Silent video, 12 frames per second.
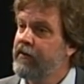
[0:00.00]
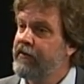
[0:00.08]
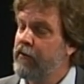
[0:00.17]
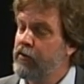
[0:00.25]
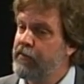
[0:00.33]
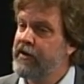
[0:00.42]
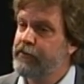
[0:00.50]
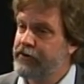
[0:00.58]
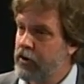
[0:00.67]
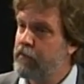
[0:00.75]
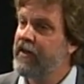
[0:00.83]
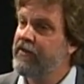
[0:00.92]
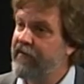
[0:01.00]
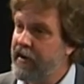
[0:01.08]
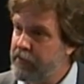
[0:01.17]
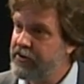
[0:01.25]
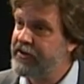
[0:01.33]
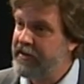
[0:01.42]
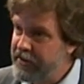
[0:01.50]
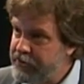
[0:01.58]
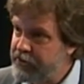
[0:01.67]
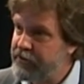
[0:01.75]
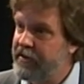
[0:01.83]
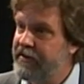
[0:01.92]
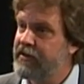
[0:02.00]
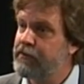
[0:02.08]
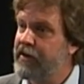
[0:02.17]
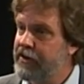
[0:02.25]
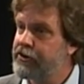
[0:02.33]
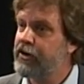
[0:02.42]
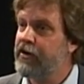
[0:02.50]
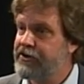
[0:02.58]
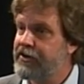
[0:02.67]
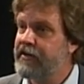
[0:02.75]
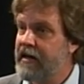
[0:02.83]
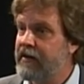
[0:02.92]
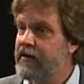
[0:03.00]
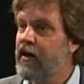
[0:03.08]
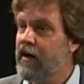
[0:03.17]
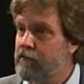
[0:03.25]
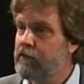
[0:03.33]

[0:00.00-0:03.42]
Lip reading: That would be absorbed by the 5% interest rate that's being charged at that time.